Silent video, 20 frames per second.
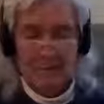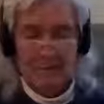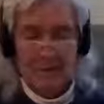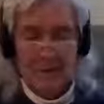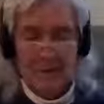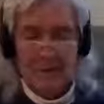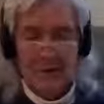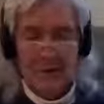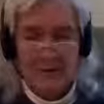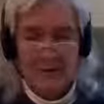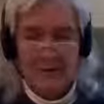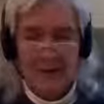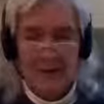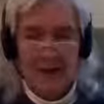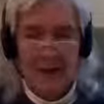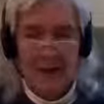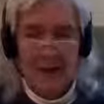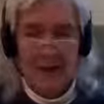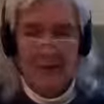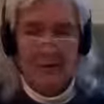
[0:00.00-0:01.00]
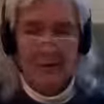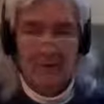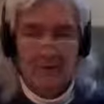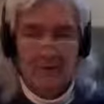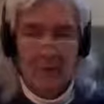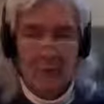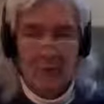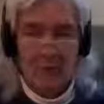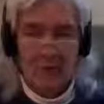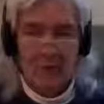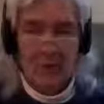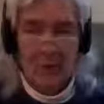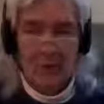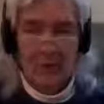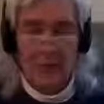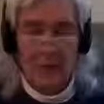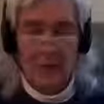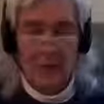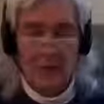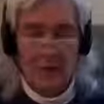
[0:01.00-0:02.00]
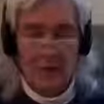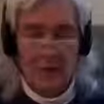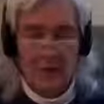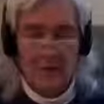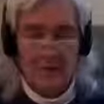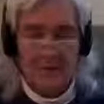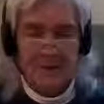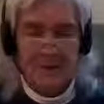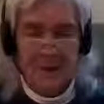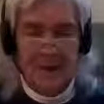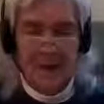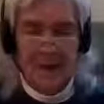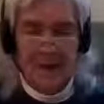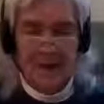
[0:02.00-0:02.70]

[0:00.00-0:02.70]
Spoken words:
because that from which all thought comes